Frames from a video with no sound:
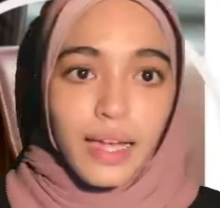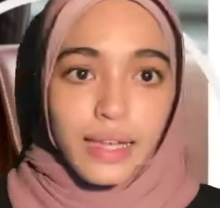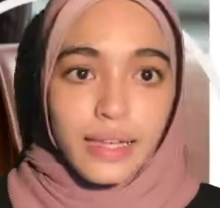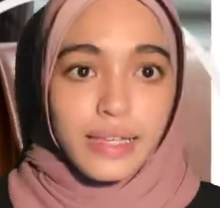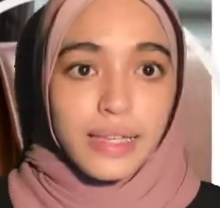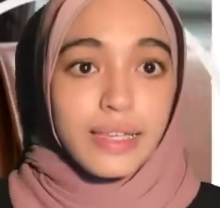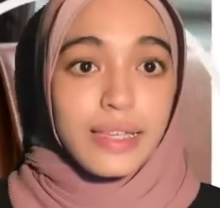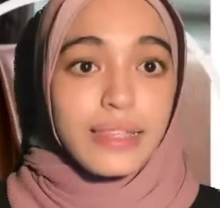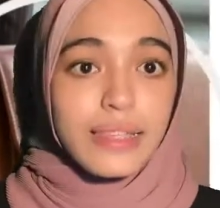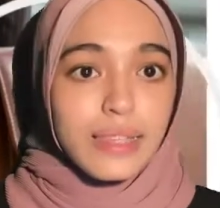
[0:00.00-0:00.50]

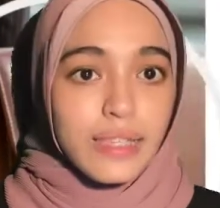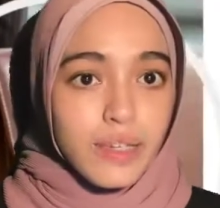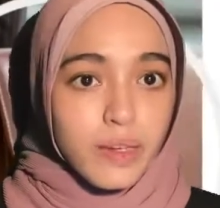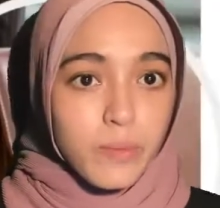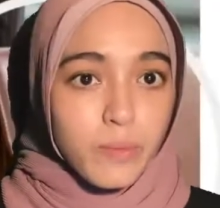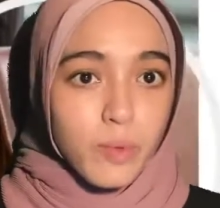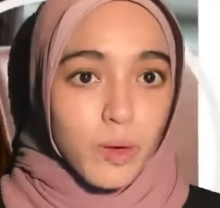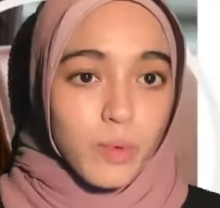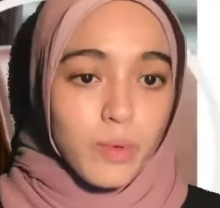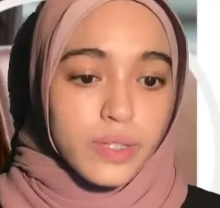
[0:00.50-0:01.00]
The
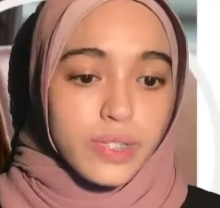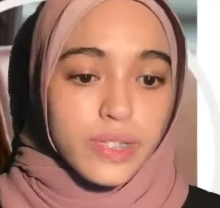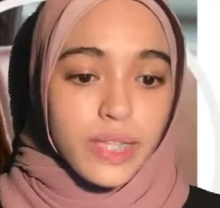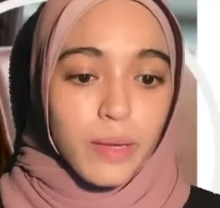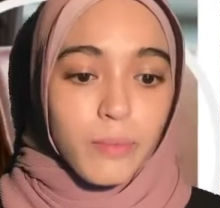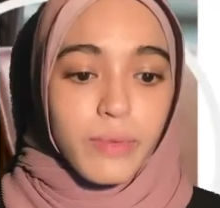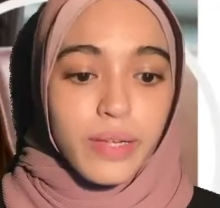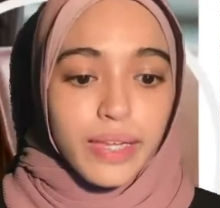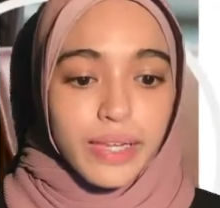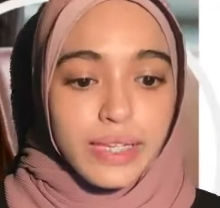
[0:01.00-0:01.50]
third problem
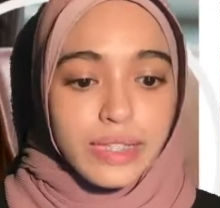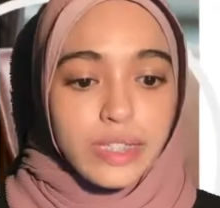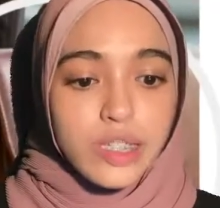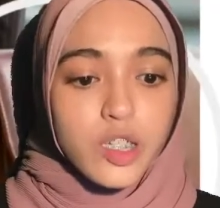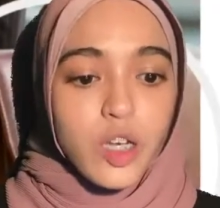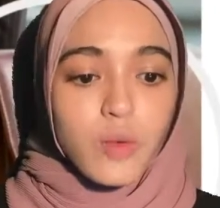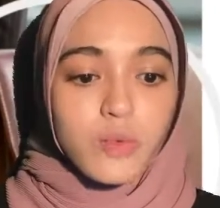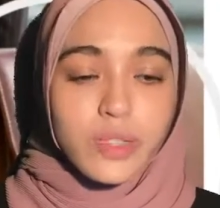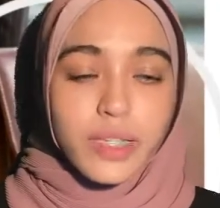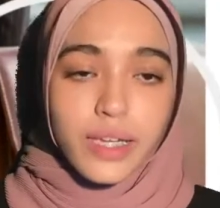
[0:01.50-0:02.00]
statement is
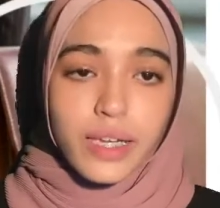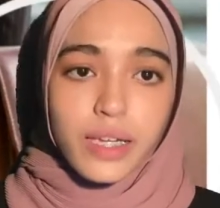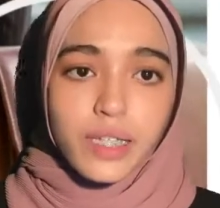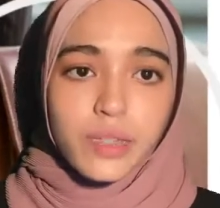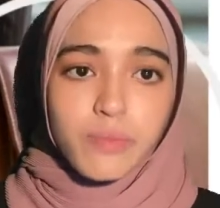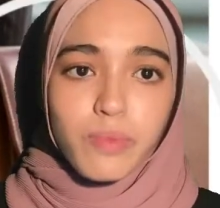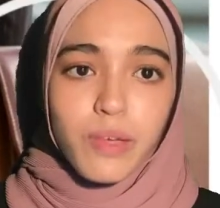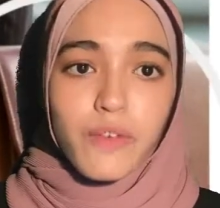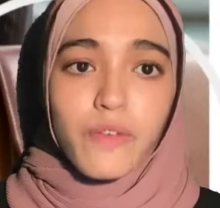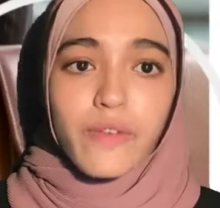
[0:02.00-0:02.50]
job
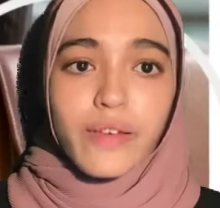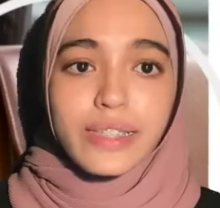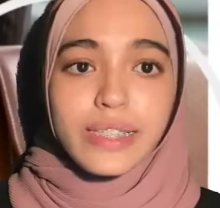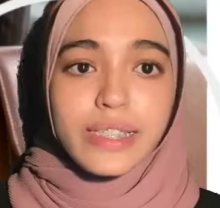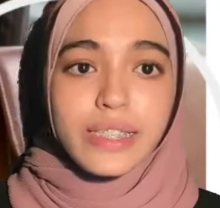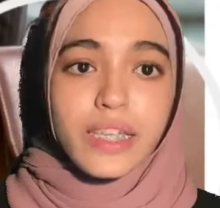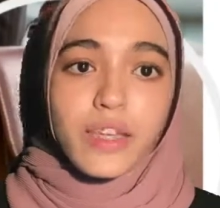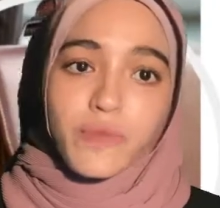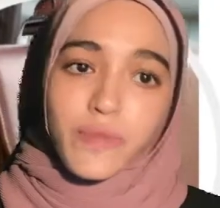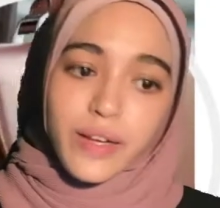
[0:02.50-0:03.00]
seekers may face
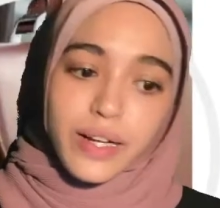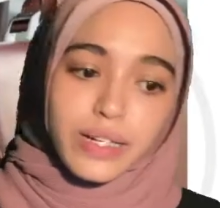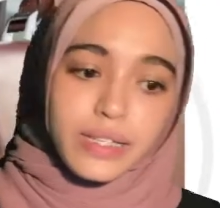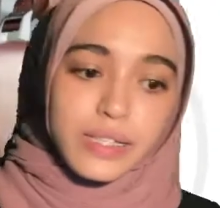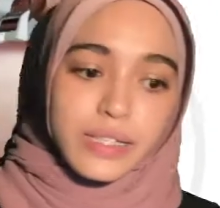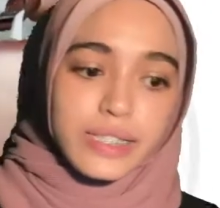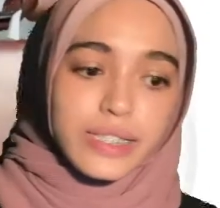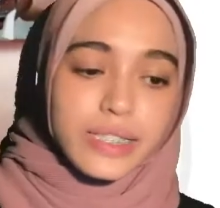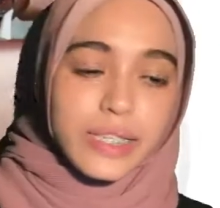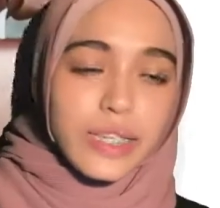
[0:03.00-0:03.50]

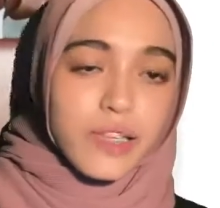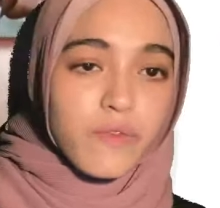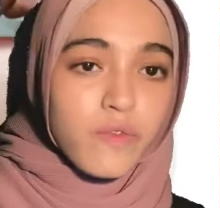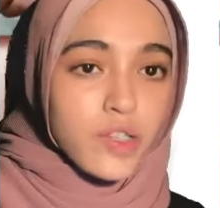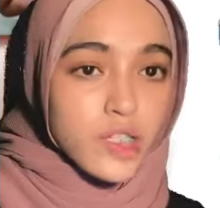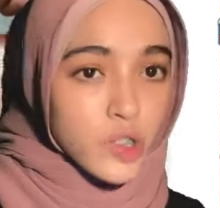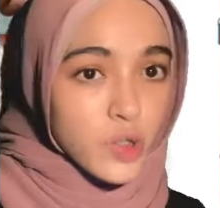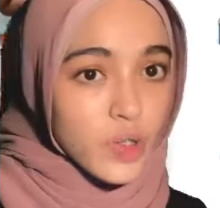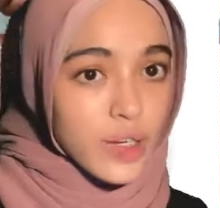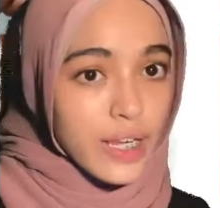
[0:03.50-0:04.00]
difficulties in
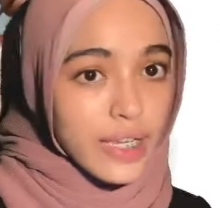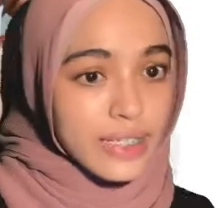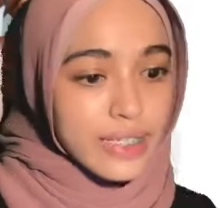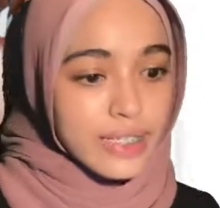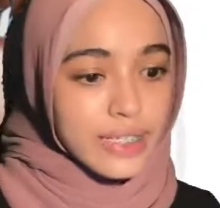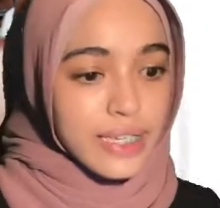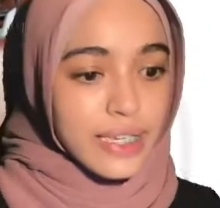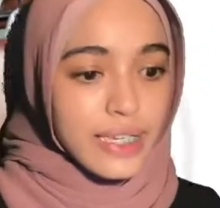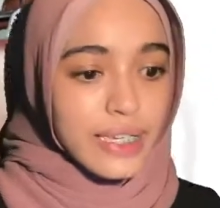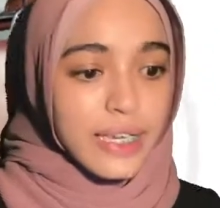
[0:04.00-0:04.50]

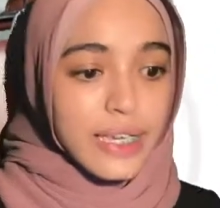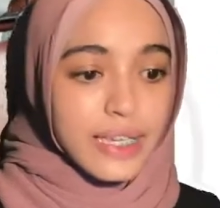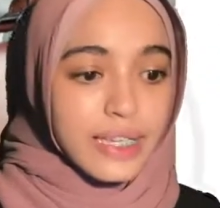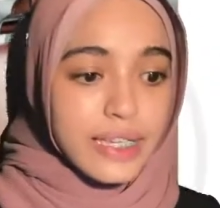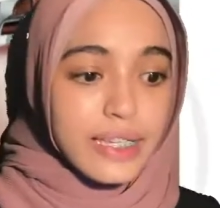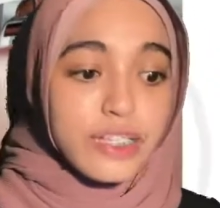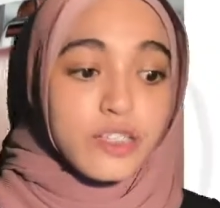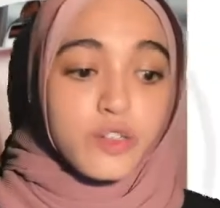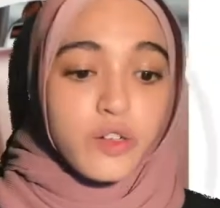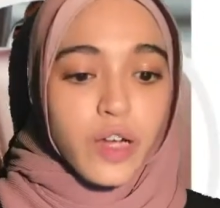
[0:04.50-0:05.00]
visualizing
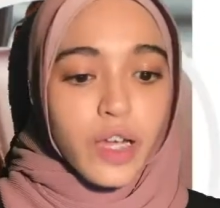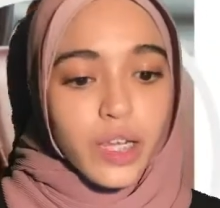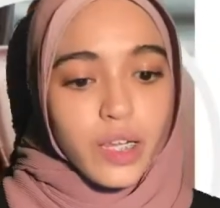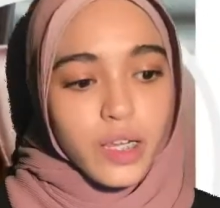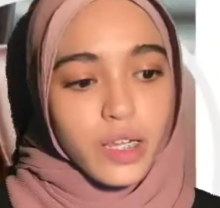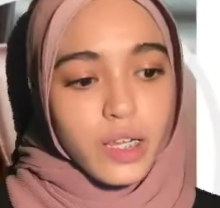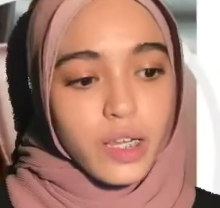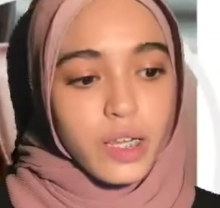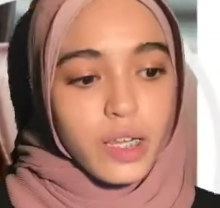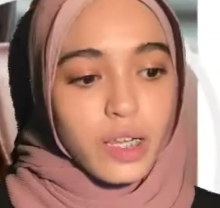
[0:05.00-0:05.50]
the
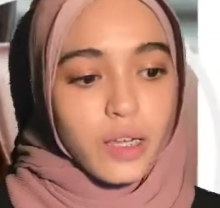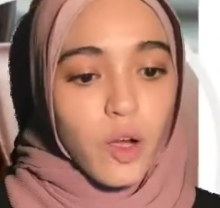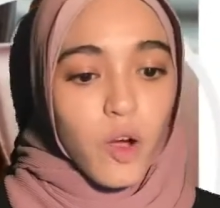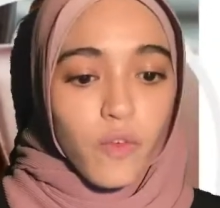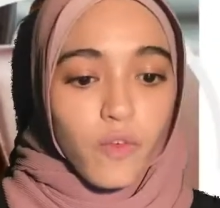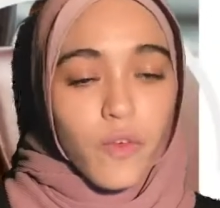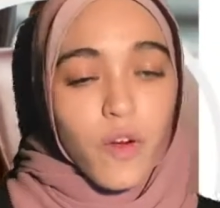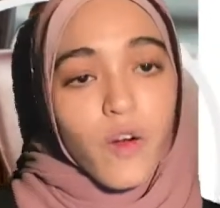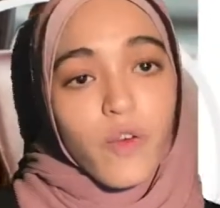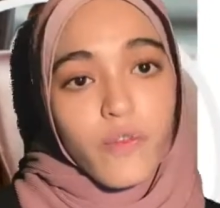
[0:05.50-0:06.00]
trend
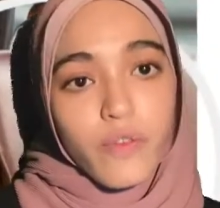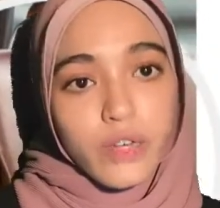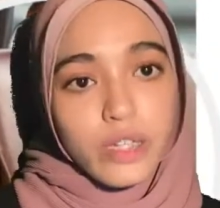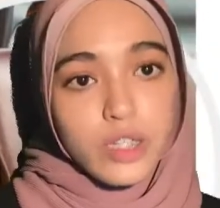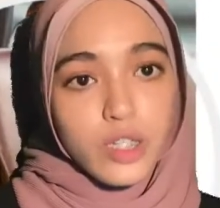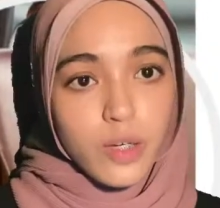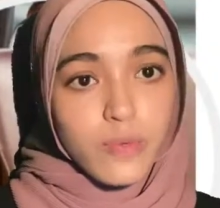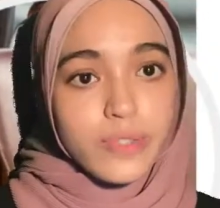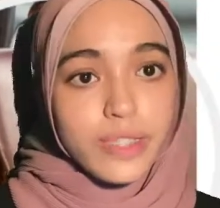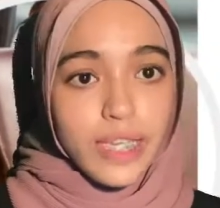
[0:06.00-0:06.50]
of offered
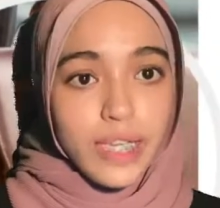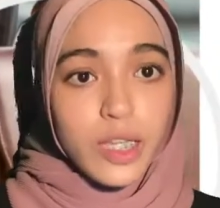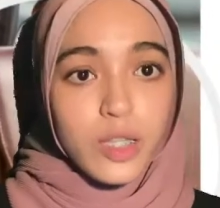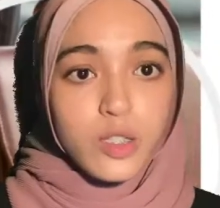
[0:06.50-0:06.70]
jobs in